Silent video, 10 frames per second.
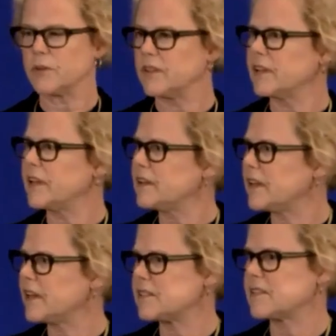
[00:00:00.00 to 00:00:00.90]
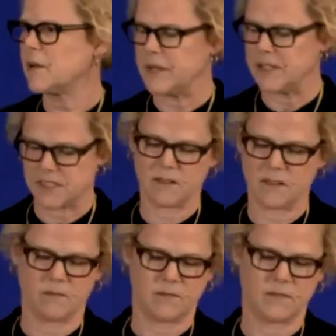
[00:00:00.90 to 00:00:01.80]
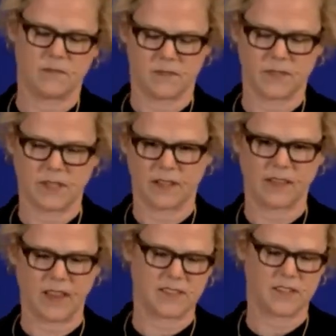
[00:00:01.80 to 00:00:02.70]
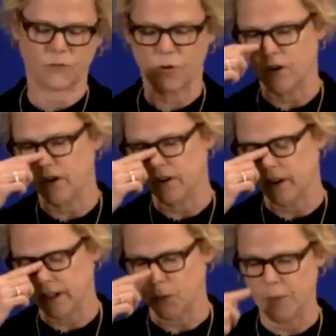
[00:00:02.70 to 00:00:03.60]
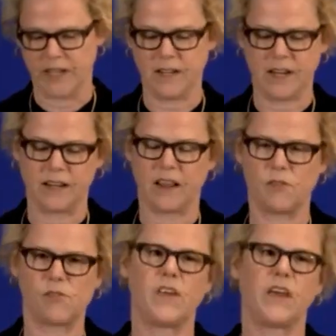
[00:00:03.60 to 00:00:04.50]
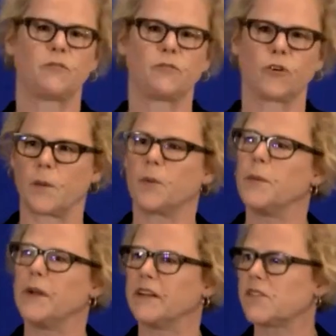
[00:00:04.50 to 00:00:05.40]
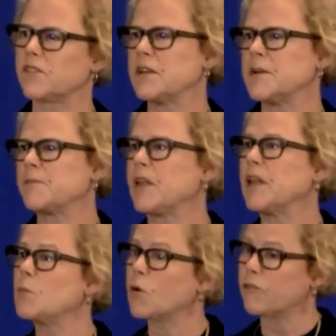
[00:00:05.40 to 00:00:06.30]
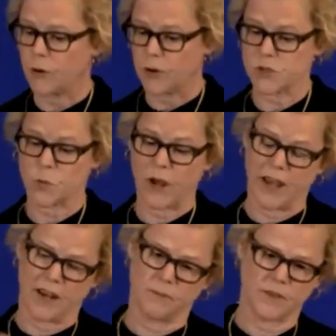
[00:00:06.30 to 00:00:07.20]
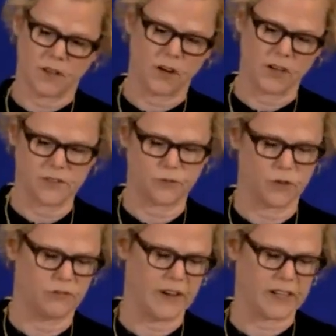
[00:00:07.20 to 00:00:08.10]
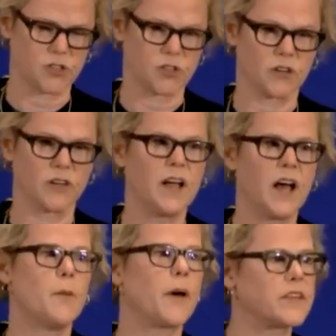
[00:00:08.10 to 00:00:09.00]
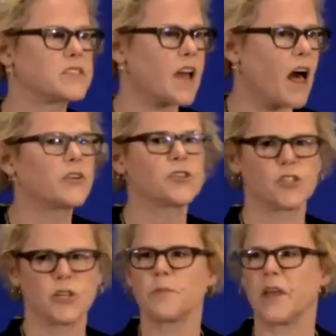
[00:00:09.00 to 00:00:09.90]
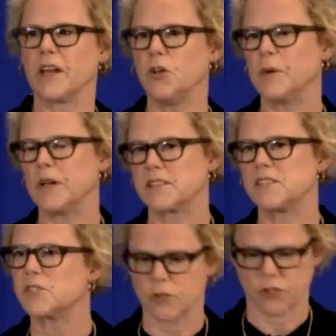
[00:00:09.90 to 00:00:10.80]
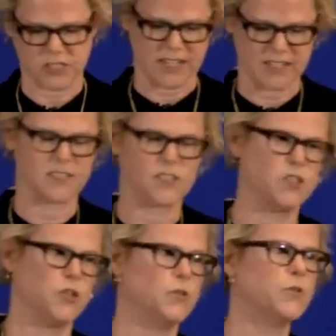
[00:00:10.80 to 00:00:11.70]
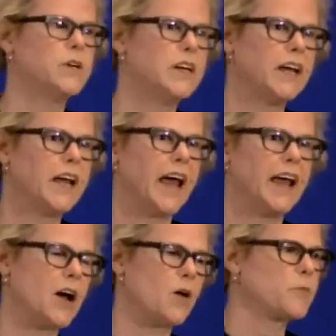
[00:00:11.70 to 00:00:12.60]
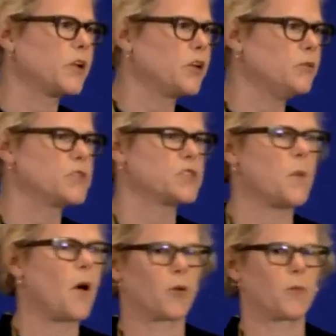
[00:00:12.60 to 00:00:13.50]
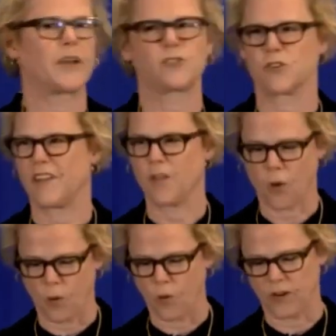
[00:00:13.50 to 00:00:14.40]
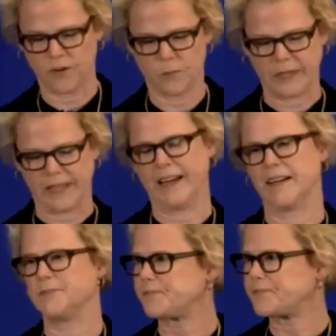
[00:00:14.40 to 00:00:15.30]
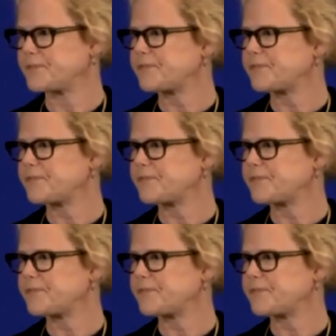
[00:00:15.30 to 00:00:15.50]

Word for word: So let, let's let me sit, let, let that sit for a, a little bit and, and think for a couple of minutes in a more focused way along a different vector about the scholarship that humanists and social scientists do. And now I'm going to use a smaller picture than the whole planet.